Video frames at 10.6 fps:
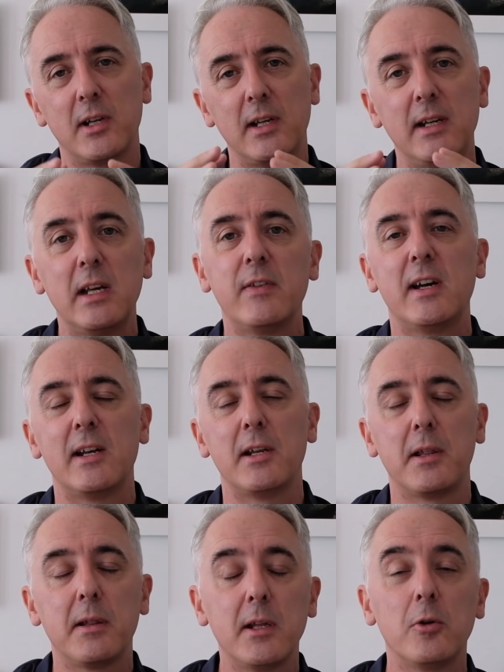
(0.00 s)
I never had a
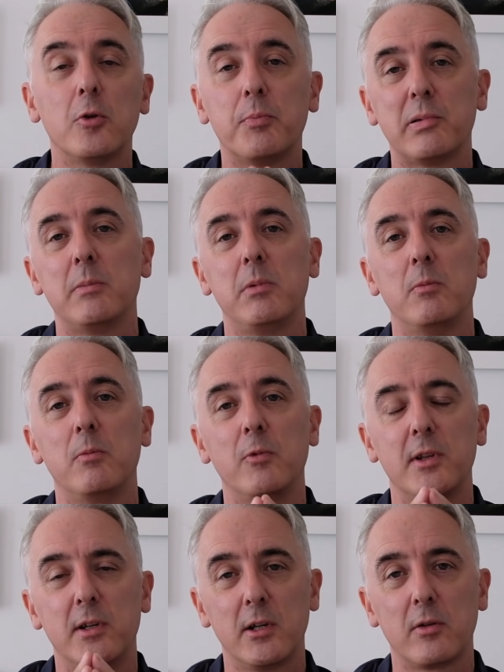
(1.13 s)
single problem with
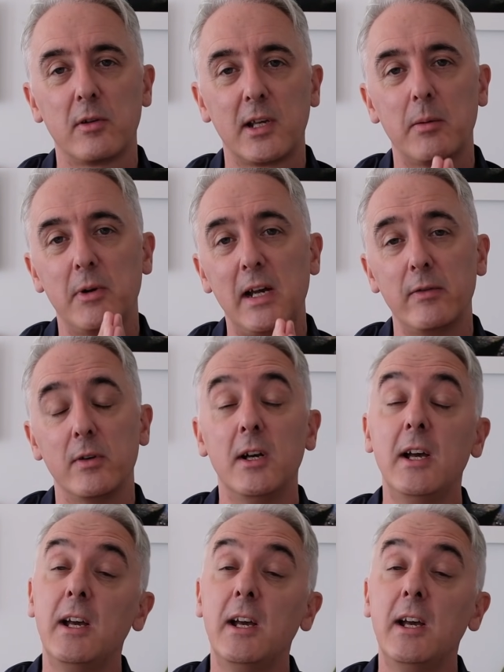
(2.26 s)
a Nikon camera ever.